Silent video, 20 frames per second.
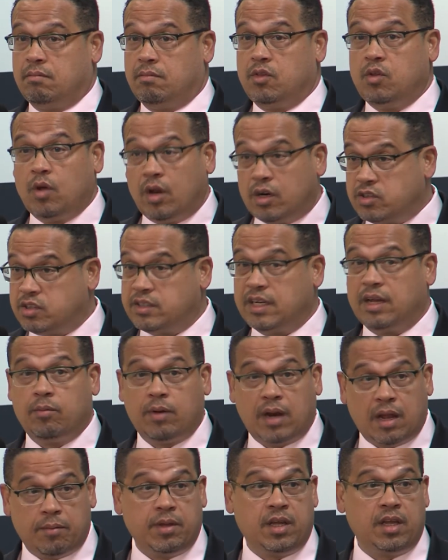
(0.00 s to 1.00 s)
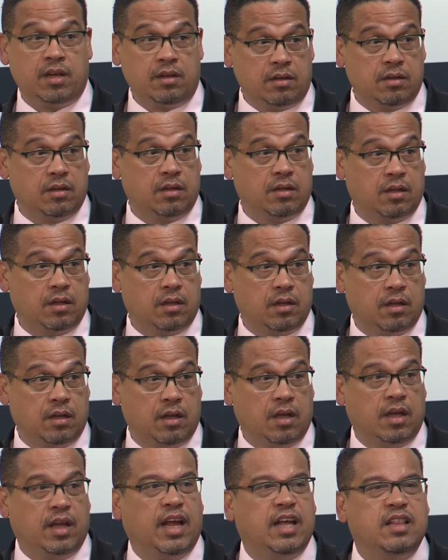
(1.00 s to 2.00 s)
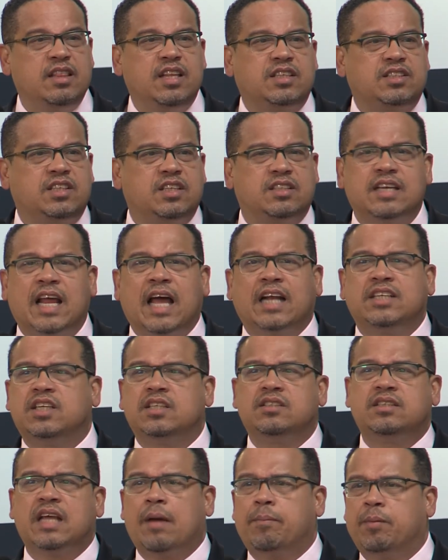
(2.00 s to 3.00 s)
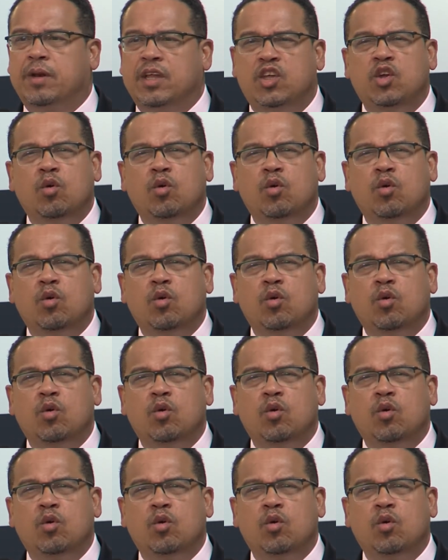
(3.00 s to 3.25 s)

You understand what I mean? And this is not just happening.